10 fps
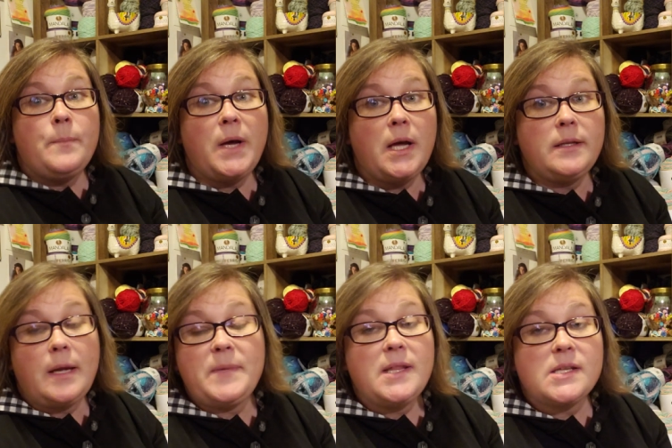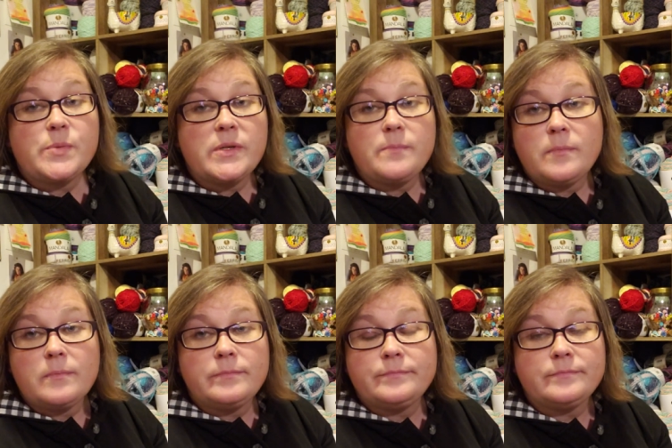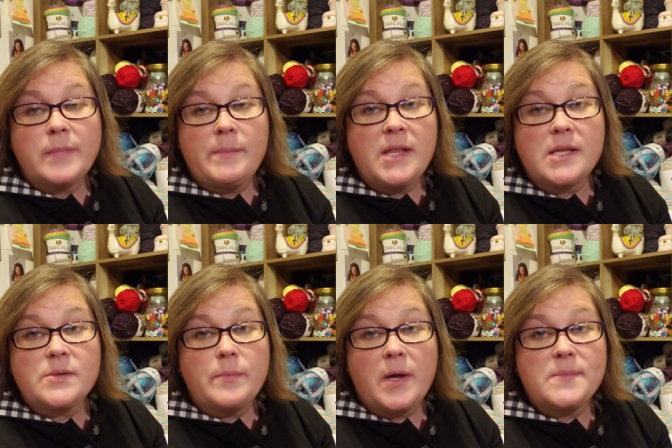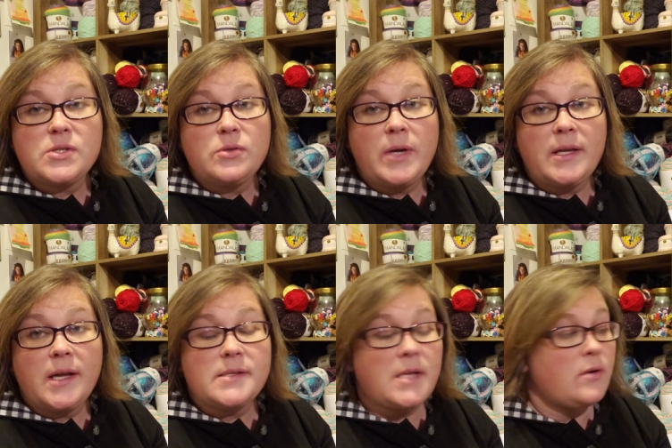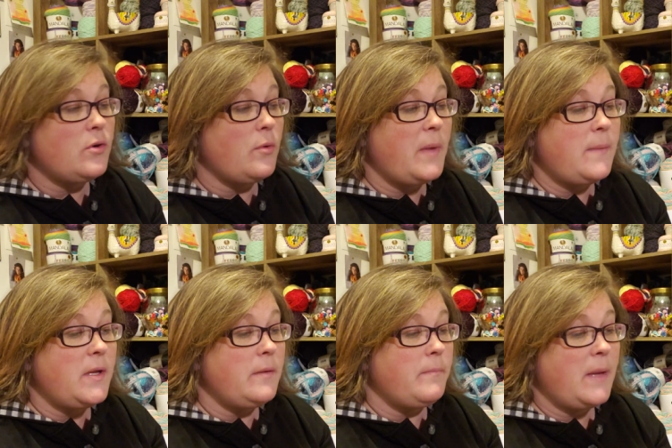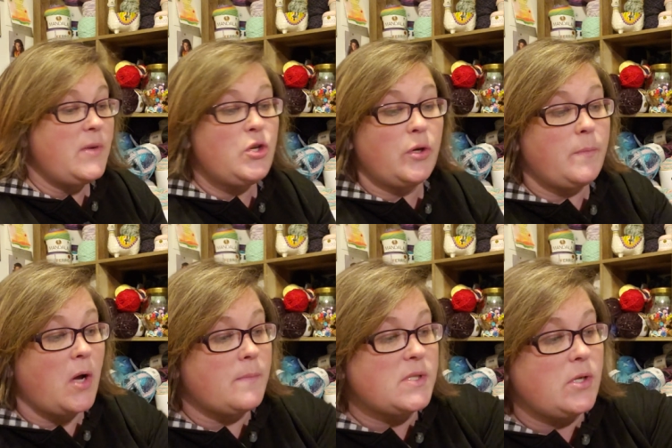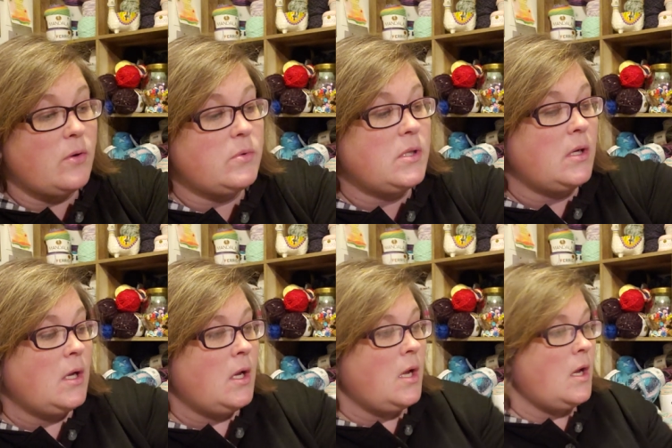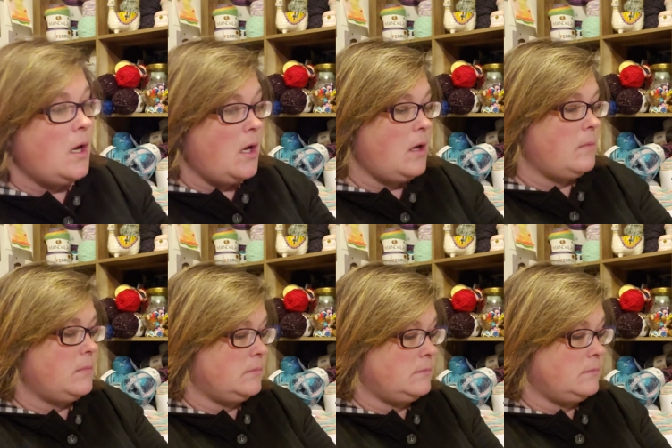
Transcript: But I mean that's what I mean that's what moms do, I guess. I don't know, maybe maybe good moms don't. Um,